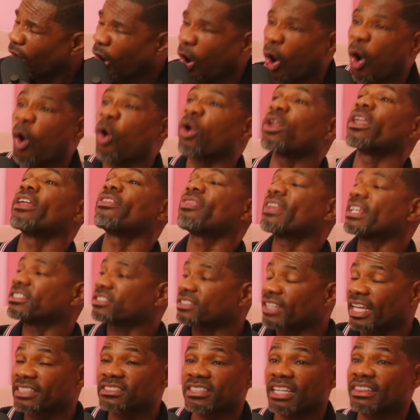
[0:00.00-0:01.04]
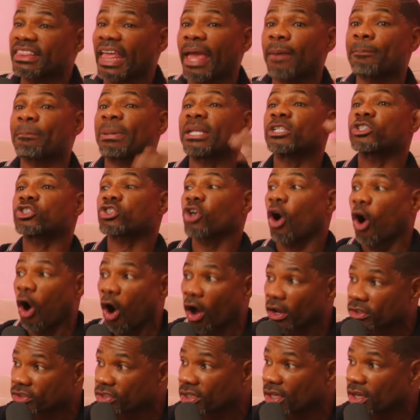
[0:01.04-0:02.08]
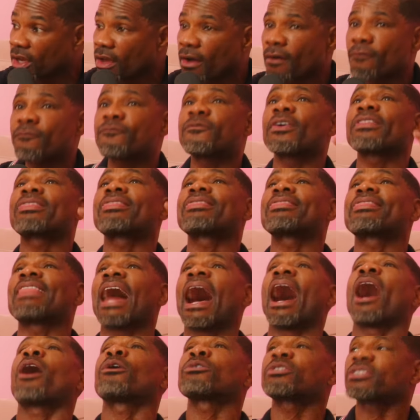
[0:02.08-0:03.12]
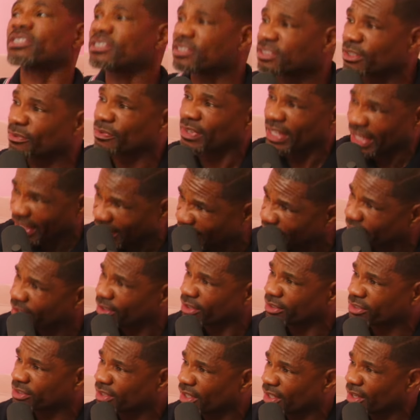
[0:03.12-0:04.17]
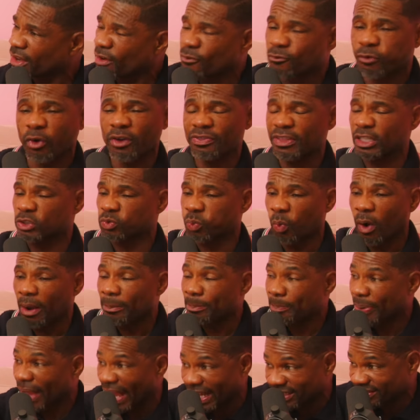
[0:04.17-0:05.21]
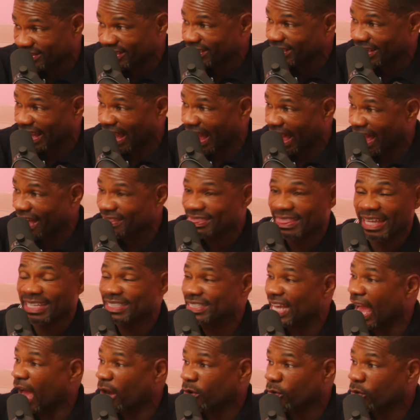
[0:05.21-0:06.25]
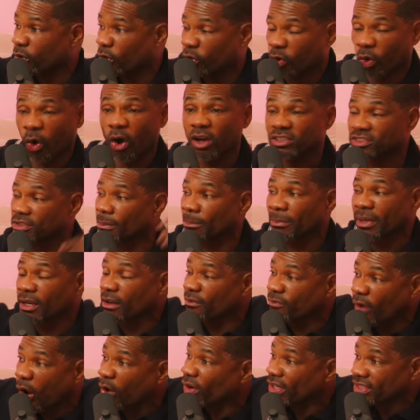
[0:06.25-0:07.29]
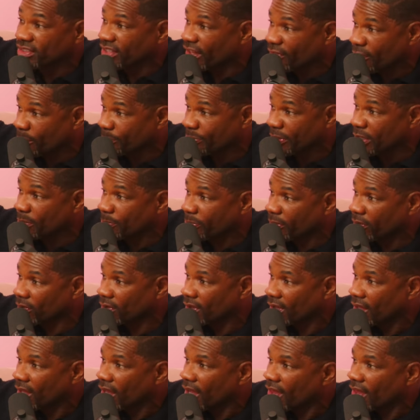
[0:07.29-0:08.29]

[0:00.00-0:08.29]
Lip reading: all of these things that they've been taught for thousands of years for this one peasant guy that died on the cross in the middle of all these other people.